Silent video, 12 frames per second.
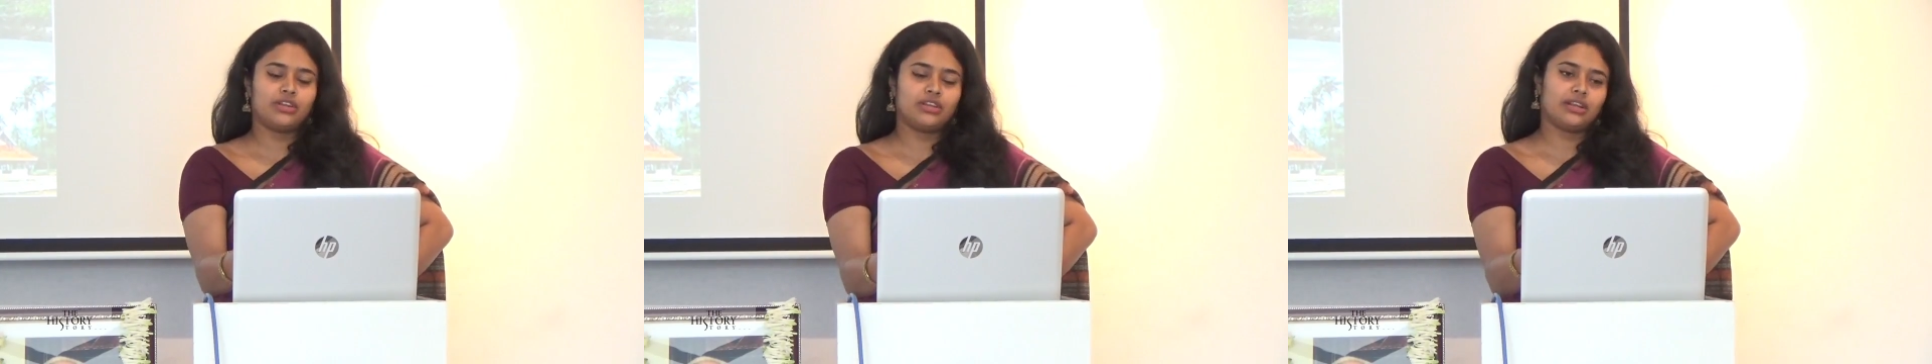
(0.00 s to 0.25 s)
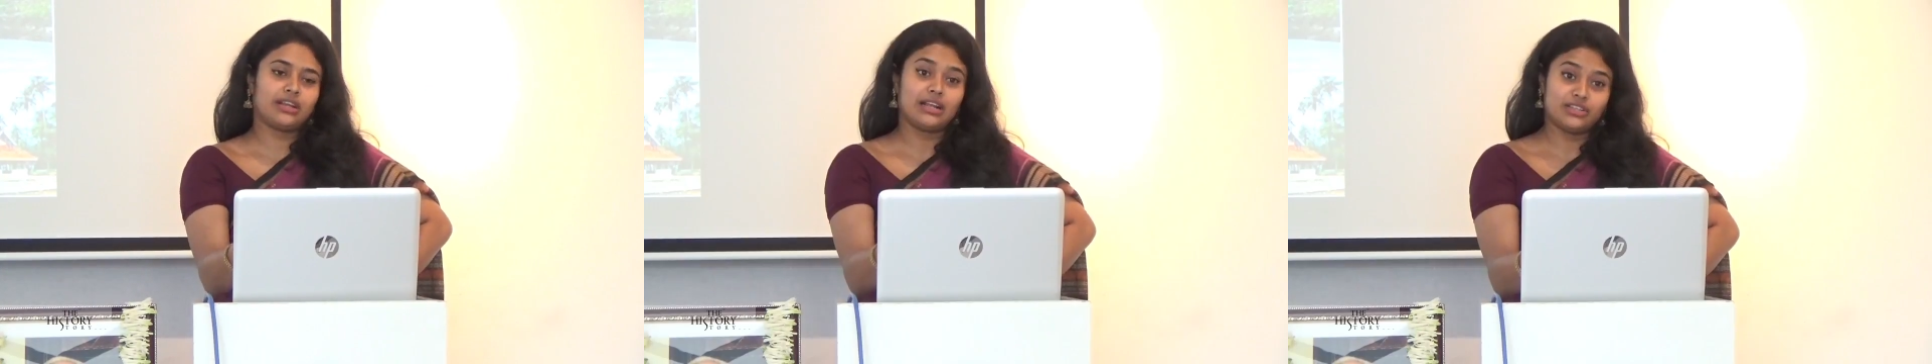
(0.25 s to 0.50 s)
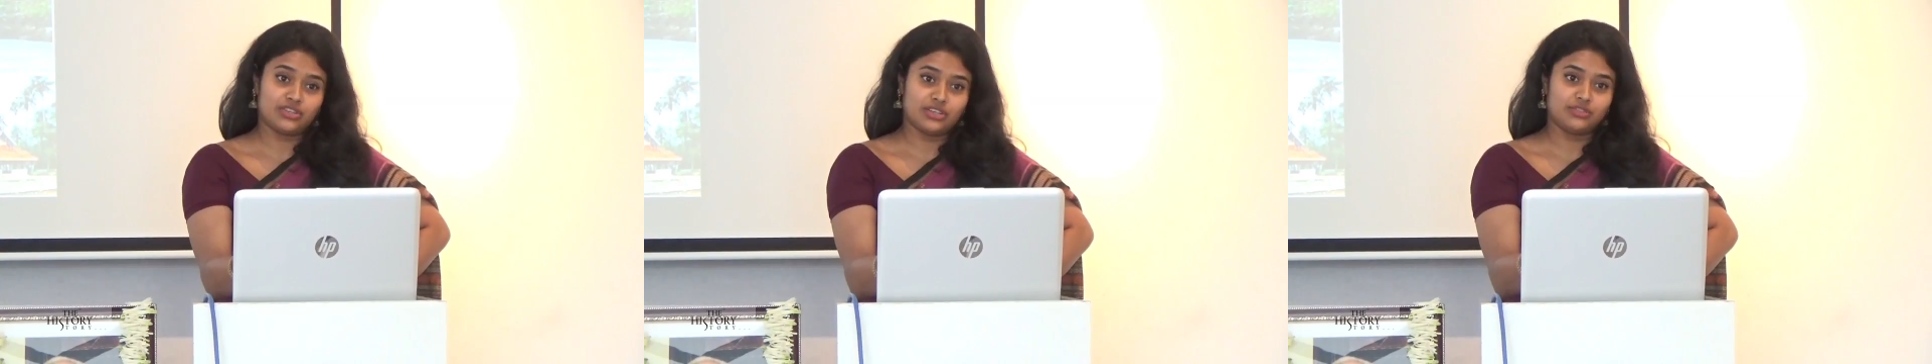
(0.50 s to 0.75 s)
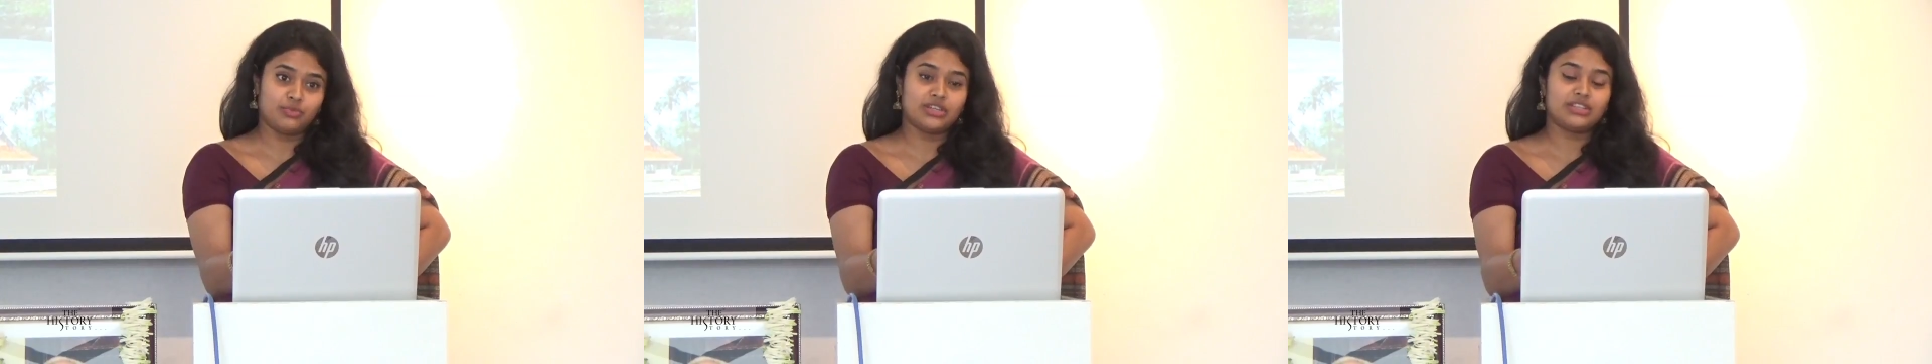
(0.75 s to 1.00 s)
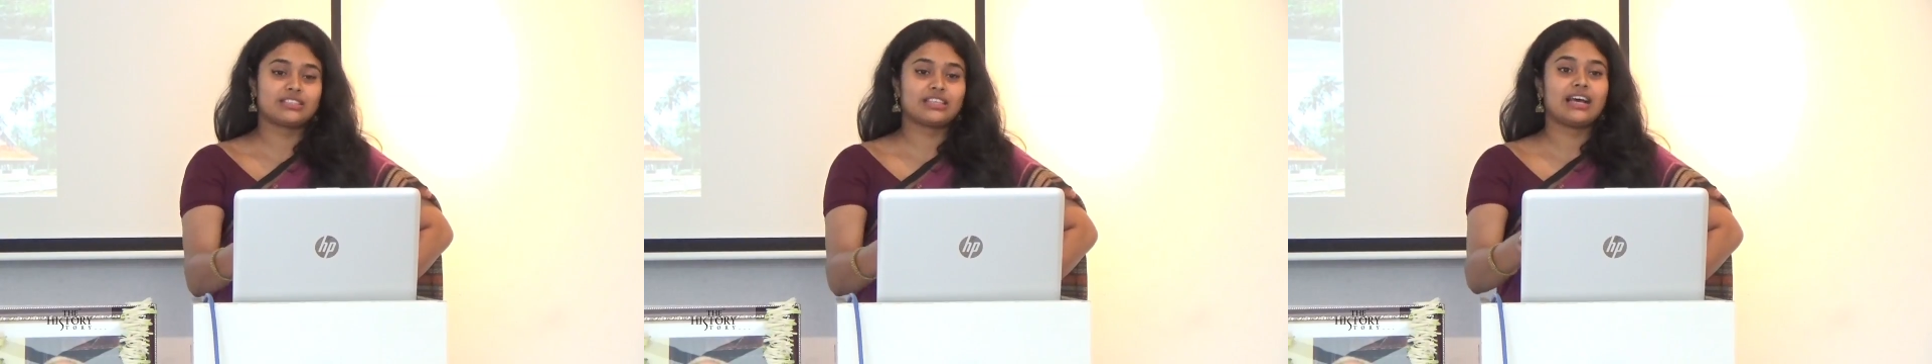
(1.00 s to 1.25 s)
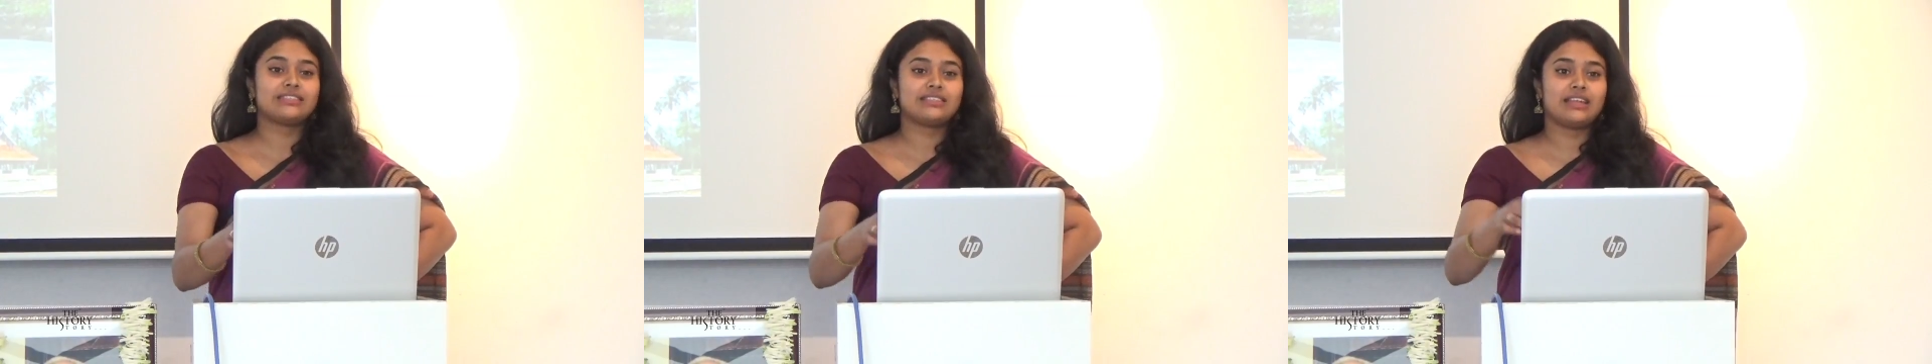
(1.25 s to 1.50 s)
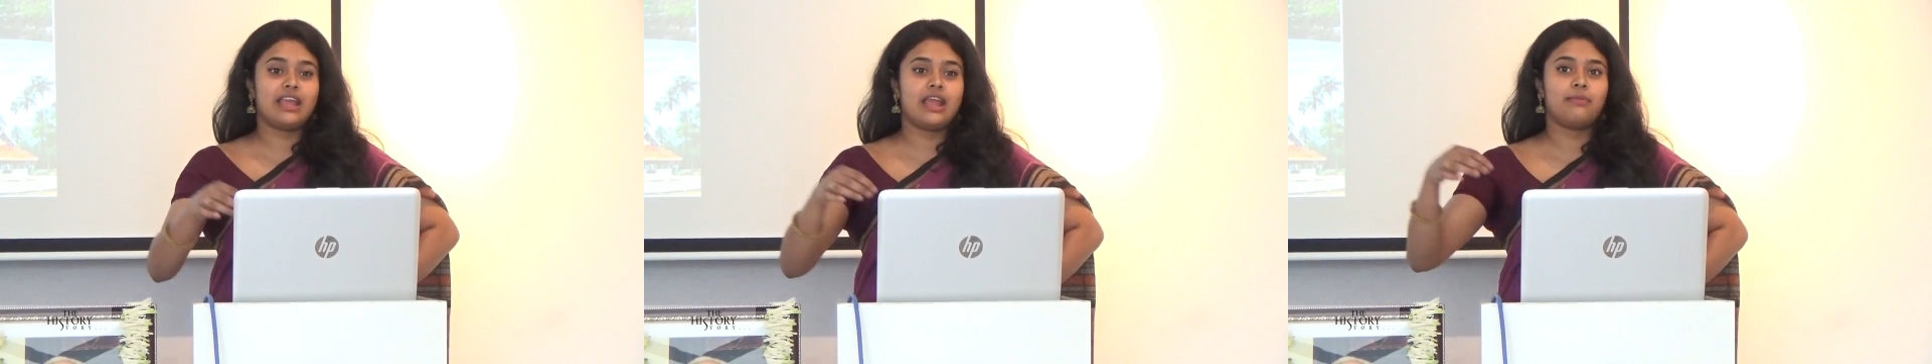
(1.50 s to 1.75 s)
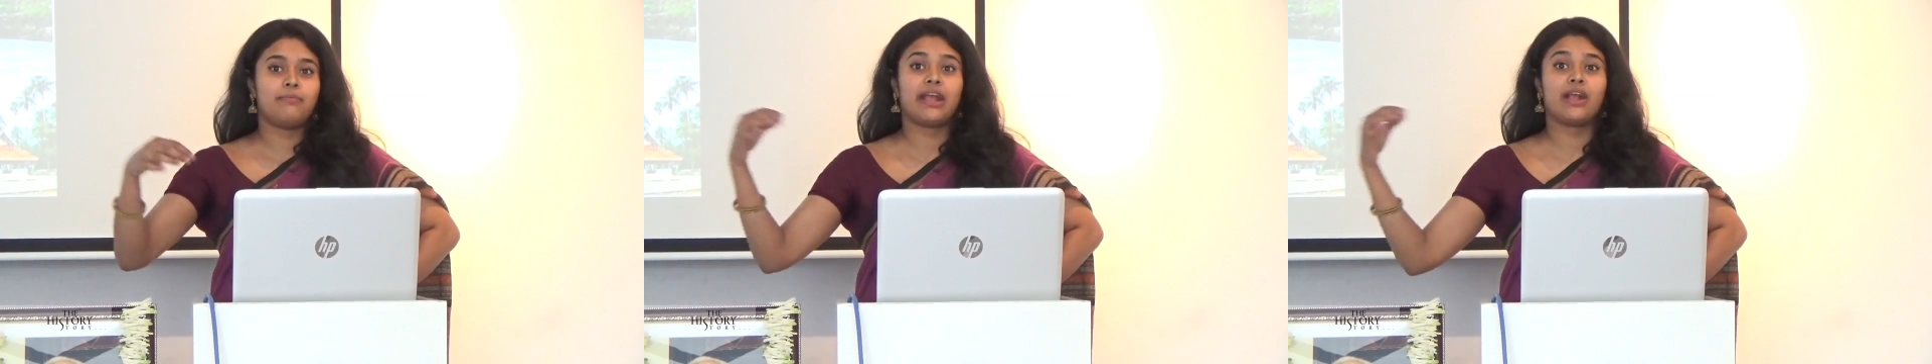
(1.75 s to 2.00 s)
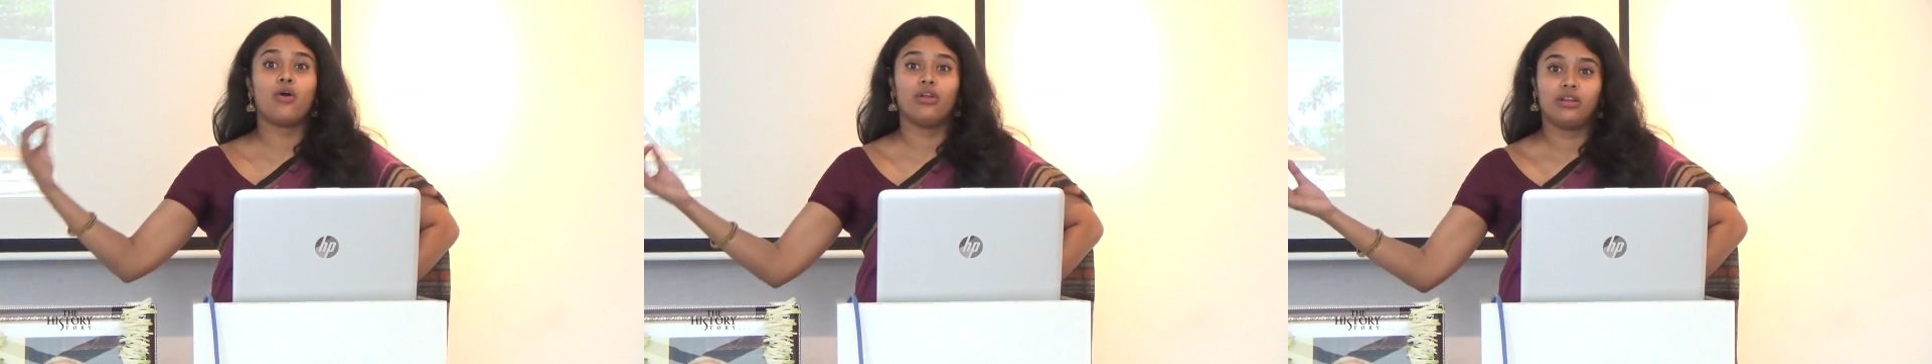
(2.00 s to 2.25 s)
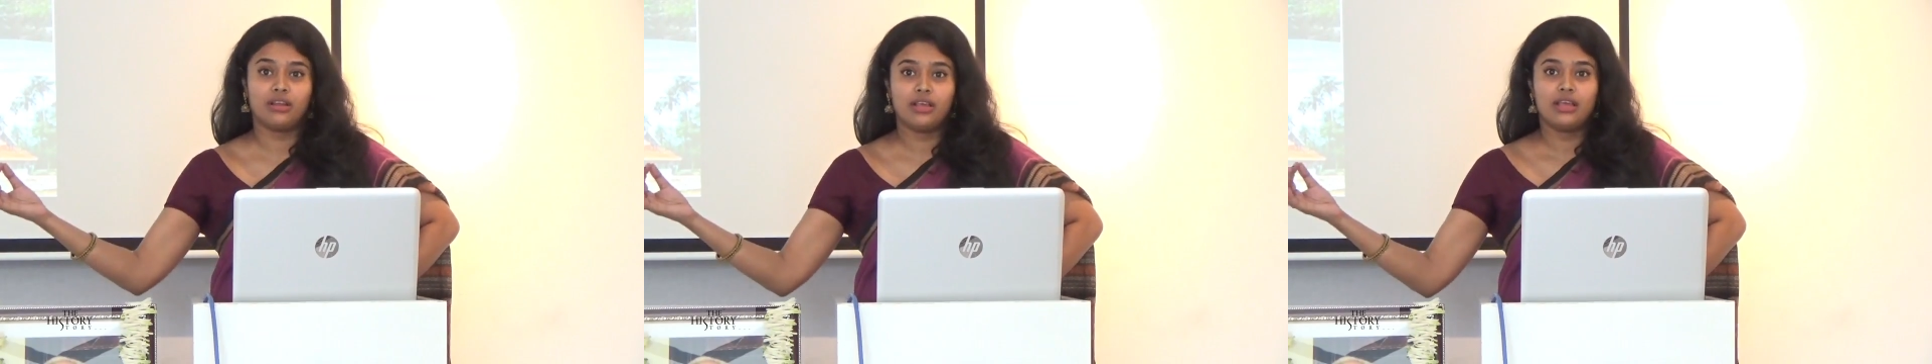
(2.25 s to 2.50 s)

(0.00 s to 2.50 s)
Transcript: Indian culture has been discussed in Bengal,